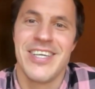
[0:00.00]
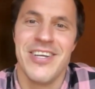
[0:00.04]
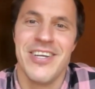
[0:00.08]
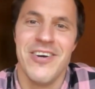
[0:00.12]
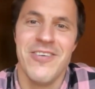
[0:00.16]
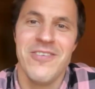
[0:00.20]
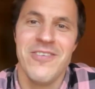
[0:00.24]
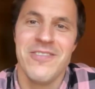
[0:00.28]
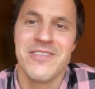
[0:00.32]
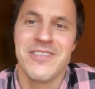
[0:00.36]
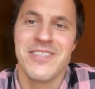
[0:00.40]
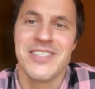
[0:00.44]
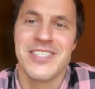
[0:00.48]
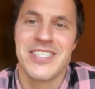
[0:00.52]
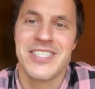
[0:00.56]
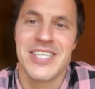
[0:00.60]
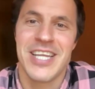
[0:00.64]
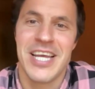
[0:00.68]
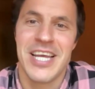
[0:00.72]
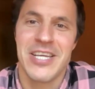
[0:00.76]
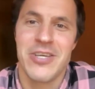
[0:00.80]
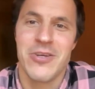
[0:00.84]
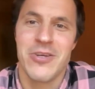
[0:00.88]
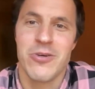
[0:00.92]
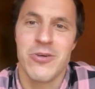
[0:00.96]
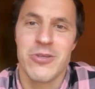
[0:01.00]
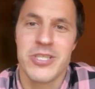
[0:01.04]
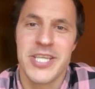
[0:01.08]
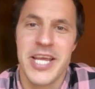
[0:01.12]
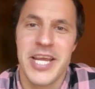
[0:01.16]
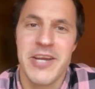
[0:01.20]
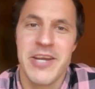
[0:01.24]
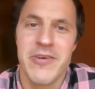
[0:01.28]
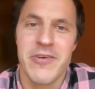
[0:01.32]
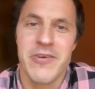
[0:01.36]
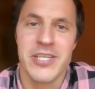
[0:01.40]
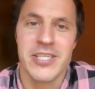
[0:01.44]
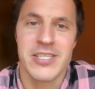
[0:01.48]
It's like your
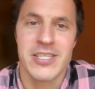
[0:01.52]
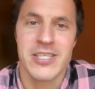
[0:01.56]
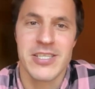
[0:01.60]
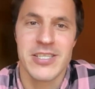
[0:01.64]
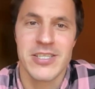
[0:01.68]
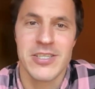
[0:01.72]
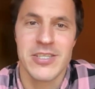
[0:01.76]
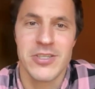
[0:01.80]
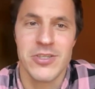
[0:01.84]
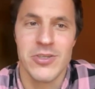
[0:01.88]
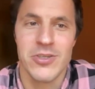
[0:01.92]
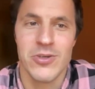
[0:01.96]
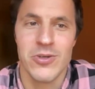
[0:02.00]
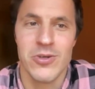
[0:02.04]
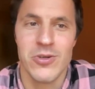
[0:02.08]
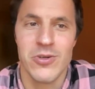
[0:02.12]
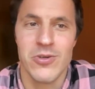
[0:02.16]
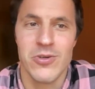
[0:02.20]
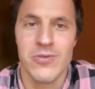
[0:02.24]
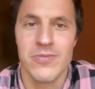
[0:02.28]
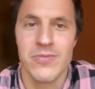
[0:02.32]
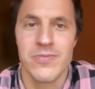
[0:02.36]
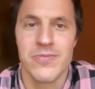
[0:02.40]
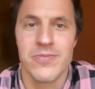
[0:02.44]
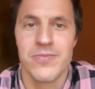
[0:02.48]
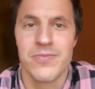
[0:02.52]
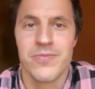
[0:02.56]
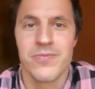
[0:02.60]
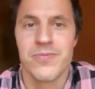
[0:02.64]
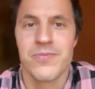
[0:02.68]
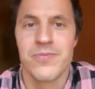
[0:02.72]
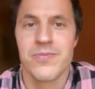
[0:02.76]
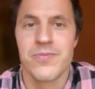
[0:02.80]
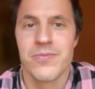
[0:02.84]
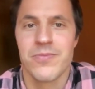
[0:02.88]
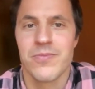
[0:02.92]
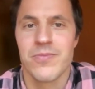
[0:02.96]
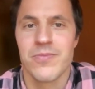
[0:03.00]
sacred, your
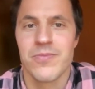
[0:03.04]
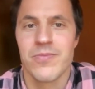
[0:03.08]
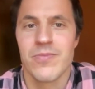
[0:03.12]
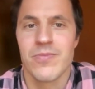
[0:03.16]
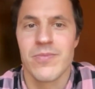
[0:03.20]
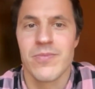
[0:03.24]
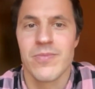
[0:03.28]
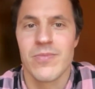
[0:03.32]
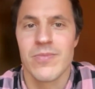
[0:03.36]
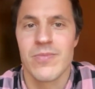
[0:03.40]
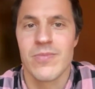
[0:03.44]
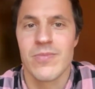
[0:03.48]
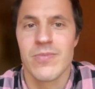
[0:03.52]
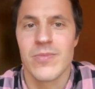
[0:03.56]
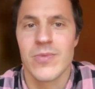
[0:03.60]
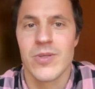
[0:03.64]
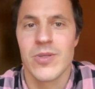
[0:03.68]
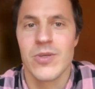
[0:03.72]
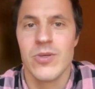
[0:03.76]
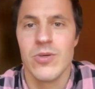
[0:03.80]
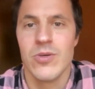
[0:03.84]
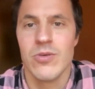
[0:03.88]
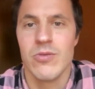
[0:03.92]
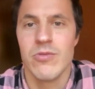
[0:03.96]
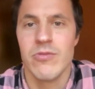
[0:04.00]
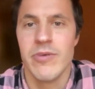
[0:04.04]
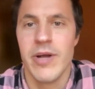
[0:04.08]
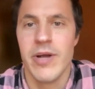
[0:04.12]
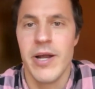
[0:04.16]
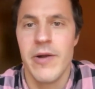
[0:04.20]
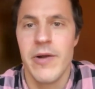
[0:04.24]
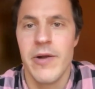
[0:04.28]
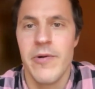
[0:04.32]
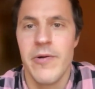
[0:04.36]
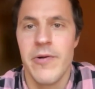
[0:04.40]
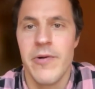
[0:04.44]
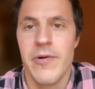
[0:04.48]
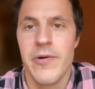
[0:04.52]

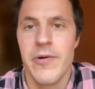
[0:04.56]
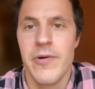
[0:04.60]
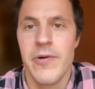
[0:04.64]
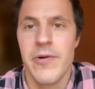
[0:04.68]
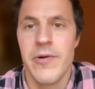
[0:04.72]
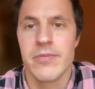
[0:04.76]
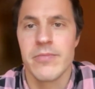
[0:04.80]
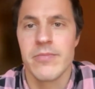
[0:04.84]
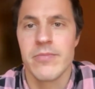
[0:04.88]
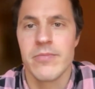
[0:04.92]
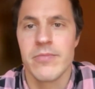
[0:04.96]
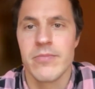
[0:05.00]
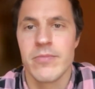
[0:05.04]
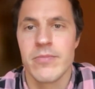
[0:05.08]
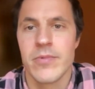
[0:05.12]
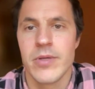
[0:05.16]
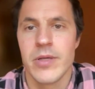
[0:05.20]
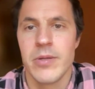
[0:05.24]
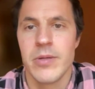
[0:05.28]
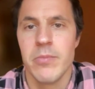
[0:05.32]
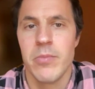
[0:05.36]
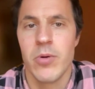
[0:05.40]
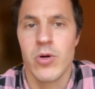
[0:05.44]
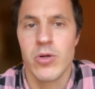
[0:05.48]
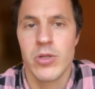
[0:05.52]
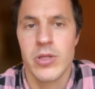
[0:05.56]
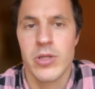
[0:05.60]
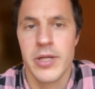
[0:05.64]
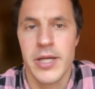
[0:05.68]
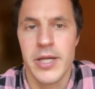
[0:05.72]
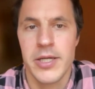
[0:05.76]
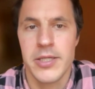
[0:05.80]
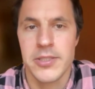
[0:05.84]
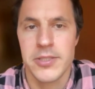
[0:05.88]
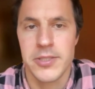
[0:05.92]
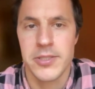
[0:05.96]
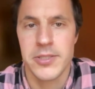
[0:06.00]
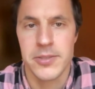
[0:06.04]
very important
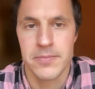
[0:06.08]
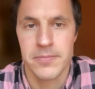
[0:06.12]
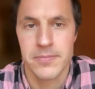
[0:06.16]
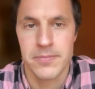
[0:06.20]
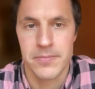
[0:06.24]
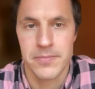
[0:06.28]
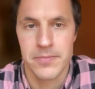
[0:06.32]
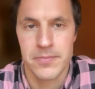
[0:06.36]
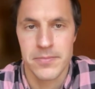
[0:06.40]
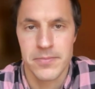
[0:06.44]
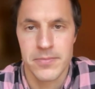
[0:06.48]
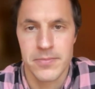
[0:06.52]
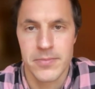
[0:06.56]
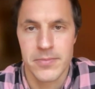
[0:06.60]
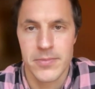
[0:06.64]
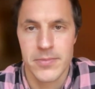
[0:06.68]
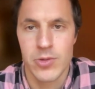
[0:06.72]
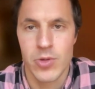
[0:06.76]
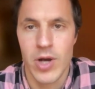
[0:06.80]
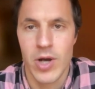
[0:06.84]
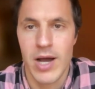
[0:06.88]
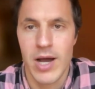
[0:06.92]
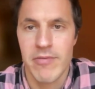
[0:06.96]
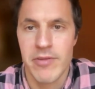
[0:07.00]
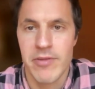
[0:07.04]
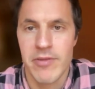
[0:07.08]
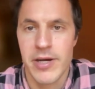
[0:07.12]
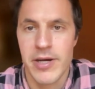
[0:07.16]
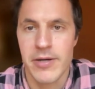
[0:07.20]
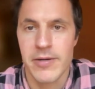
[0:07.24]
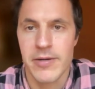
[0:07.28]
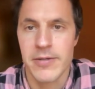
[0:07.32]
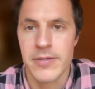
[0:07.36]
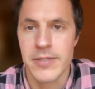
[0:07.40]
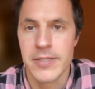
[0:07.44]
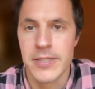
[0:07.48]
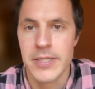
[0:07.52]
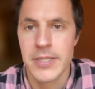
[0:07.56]
energy that you have
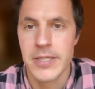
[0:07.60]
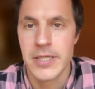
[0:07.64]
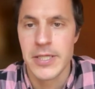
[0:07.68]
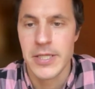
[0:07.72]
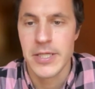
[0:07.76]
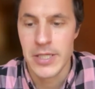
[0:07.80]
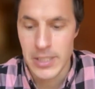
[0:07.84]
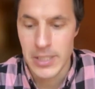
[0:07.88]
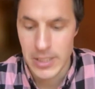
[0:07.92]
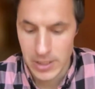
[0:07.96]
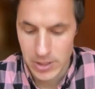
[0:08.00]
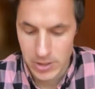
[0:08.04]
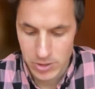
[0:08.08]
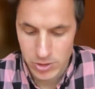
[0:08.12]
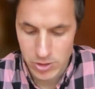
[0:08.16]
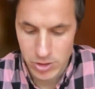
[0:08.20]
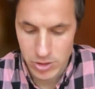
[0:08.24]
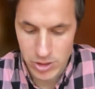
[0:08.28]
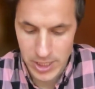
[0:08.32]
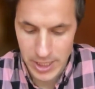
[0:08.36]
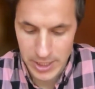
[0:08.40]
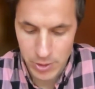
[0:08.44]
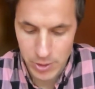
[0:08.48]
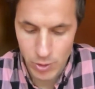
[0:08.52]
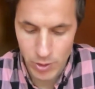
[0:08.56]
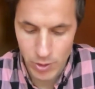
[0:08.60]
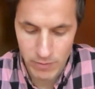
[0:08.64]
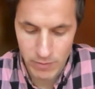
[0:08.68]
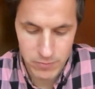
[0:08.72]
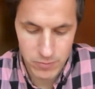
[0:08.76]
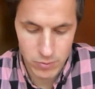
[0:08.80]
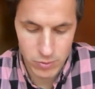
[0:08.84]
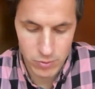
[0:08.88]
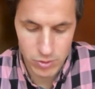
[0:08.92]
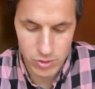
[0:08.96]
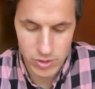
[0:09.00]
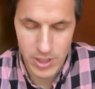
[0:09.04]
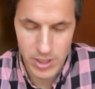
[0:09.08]
there. So it's like you
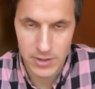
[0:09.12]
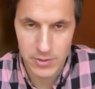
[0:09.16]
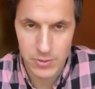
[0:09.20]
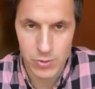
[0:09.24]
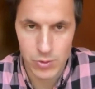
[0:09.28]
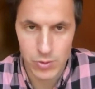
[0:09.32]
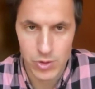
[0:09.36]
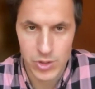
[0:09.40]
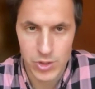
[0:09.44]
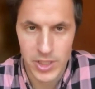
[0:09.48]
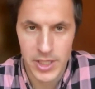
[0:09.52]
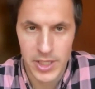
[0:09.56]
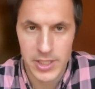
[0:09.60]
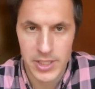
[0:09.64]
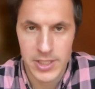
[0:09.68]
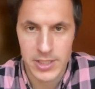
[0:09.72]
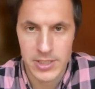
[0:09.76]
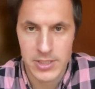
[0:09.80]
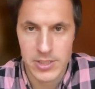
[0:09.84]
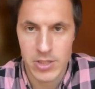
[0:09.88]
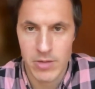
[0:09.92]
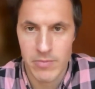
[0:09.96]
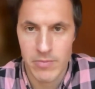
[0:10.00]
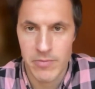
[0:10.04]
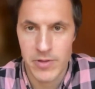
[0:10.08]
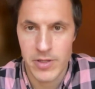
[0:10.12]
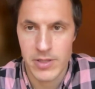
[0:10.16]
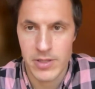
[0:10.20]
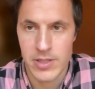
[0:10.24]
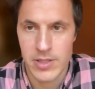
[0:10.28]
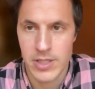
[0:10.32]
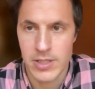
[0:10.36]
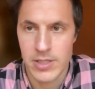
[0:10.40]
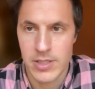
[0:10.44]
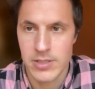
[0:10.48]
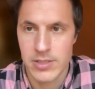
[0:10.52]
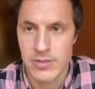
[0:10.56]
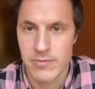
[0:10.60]
have to start to see it as
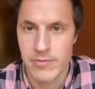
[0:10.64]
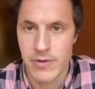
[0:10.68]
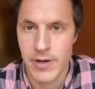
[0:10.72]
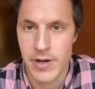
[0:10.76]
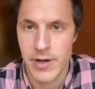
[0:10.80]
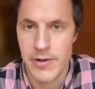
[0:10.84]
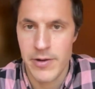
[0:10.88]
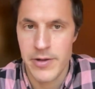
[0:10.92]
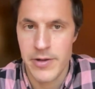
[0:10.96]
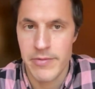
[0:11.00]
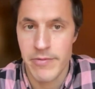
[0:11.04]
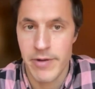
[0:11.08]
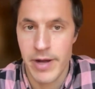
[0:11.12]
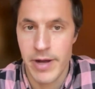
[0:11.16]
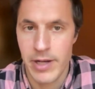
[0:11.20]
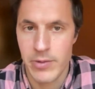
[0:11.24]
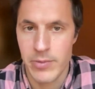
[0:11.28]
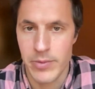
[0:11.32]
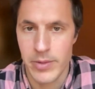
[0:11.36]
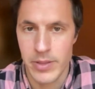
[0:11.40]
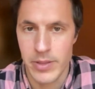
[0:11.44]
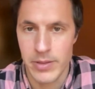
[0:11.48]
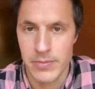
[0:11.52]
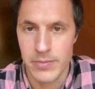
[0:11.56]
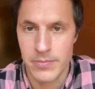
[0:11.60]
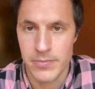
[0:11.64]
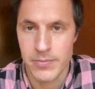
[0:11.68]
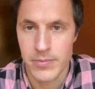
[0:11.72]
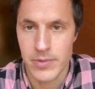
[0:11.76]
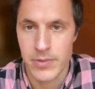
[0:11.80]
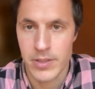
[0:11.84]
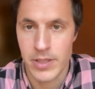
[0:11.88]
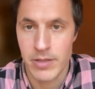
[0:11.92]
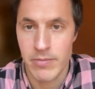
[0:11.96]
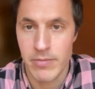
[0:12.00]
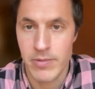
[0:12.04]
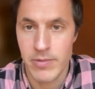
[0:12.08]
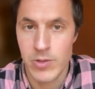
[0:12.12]
something that is very valuable,
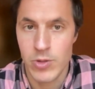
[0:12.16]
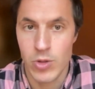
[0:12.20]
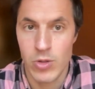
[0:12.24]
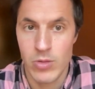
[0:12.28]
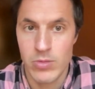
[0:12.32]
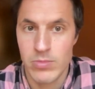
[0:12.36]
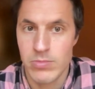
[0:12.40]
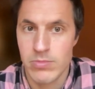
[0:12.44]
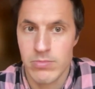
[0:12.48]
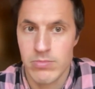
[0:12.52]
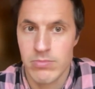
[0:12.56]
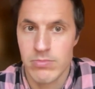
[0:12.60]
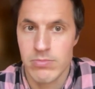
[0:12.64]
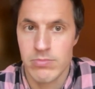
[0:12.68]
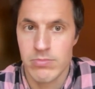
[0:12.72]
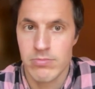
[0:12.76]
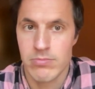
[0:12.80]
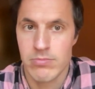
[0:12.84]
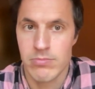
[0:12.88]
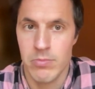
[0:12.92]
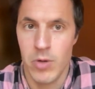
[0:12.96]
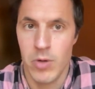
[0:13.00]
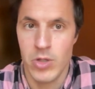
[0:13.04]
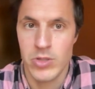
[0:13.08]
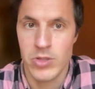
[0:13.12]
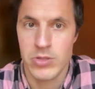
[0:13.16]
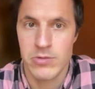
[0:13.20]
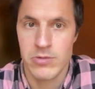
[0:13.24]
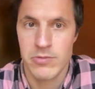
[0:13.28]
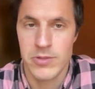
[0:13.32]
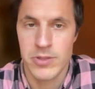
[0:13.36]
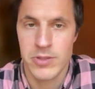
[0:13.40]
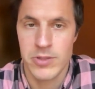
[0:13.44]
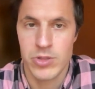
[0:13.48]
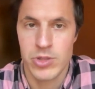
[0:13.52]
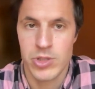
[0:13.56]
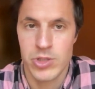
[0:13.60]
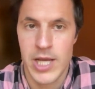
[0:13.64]
even though most
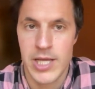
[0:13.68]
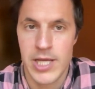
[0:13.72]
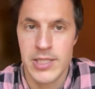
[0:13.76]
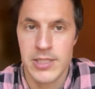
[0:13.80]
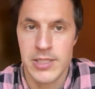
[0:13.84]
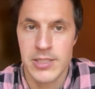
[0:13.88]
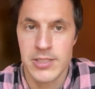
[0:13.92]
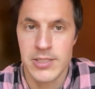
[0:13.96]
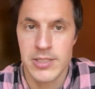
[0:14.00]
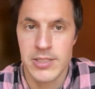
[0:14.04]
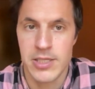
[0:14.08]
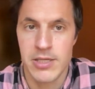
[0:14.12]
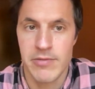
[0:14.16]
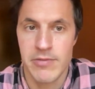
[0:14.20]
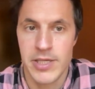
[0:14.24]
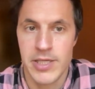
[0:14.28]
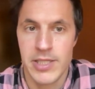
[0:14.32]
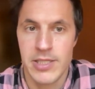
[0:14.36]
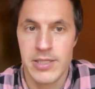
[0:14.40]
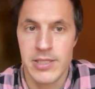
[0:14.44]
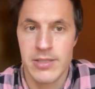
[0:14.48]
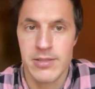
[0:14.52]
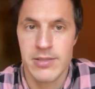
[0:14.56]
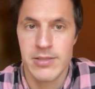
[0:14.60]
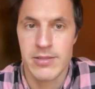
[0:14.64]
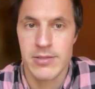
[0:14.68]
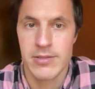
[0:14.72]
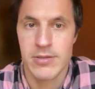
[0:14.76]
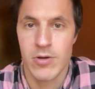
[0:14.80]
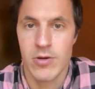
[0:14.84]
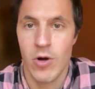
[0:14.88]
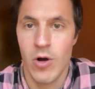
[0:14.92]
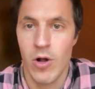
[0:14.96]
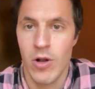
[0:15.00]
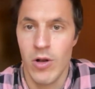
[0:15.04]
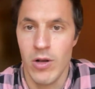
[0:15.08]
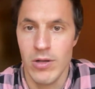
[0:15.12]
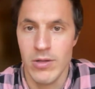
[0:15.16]
of the society is giving it
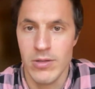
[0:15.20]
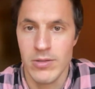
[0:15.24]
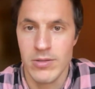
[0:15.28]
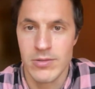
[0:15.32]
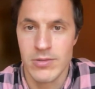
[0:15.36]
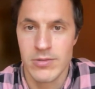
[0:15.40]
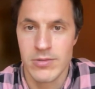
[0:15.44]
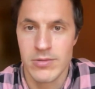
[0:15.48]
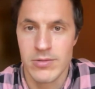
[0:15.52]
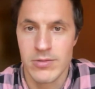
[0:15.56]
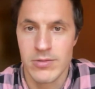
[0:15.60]
all